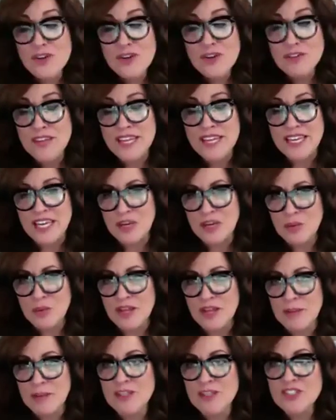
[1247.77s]
thinking, well,
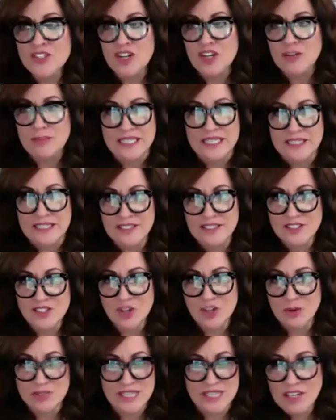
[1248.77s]
they must all be in this
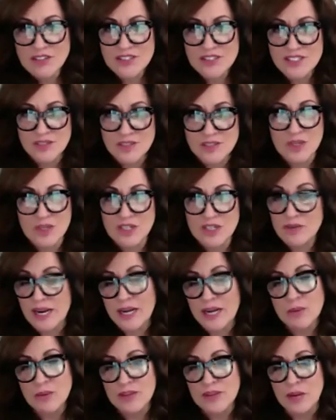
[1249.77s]
hotel somewhere,
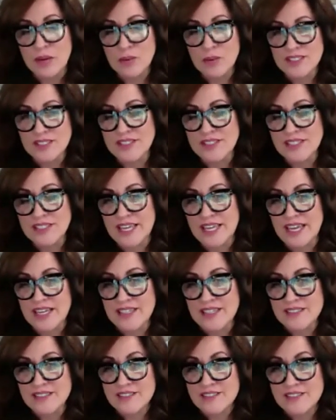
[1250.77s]
right? Well, that wasn't the
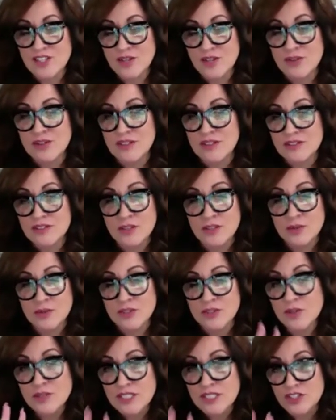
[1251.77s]
case. So there was
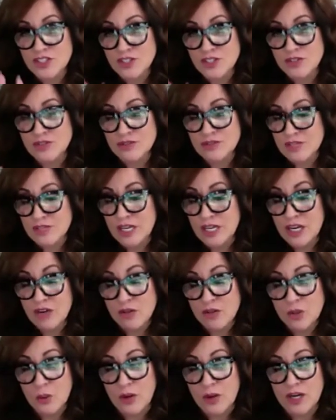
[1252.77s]
only 2
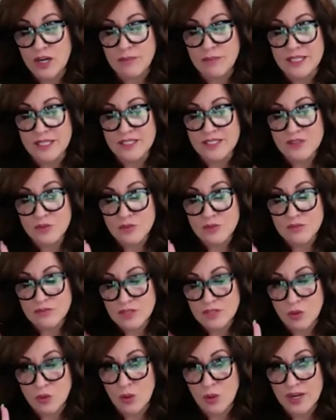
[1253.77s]
requirements,
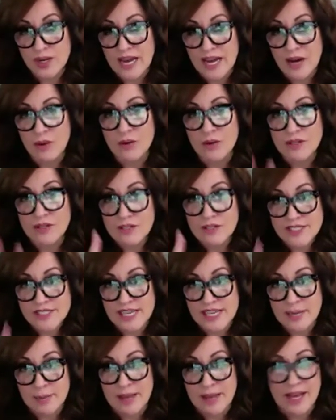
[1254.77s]
1 hour,
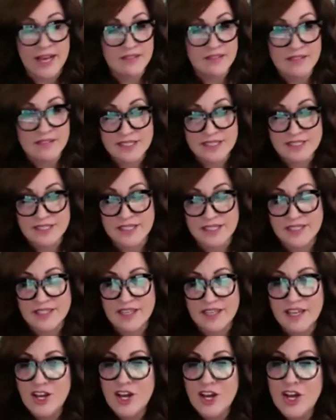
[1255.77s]
same hat, that's it.
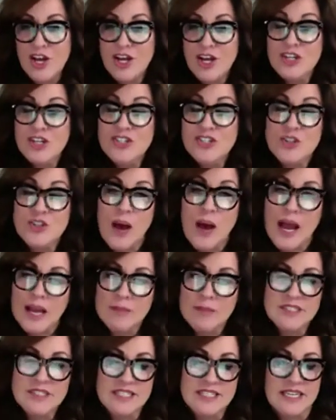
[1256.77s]
So
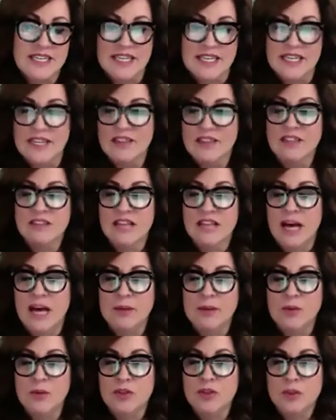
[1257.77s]
I'm sitting in the
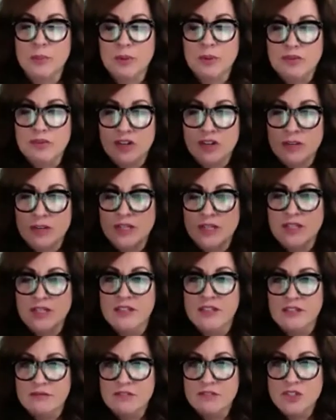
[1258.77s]
lobby with the
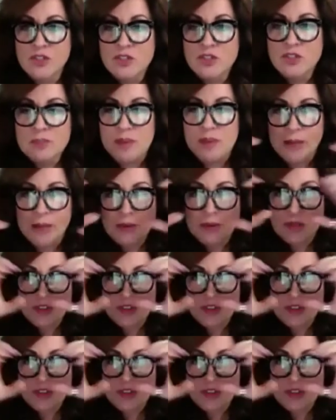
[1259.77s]
proverbial newspaper